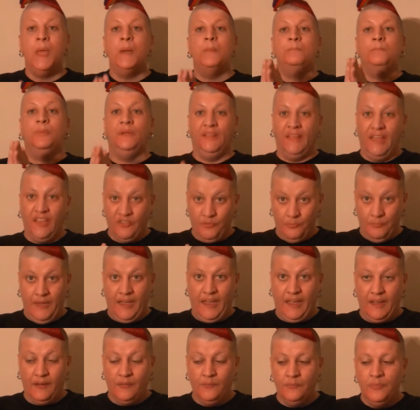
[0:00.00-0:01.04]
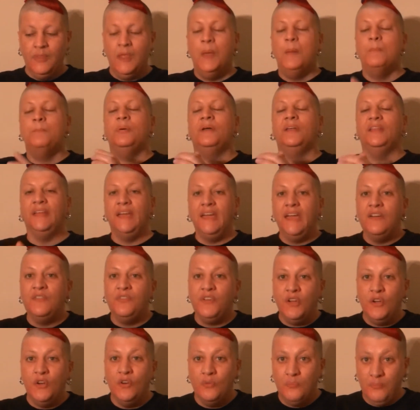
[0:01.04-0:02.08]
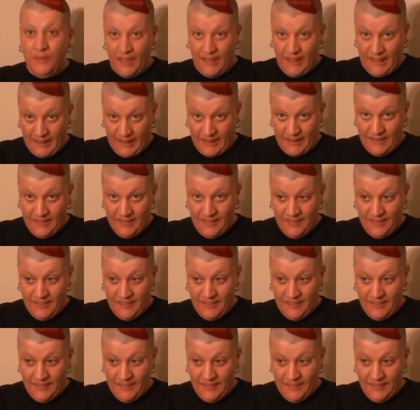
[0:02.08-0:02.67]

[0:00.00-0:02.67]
Believe me. Believe you me,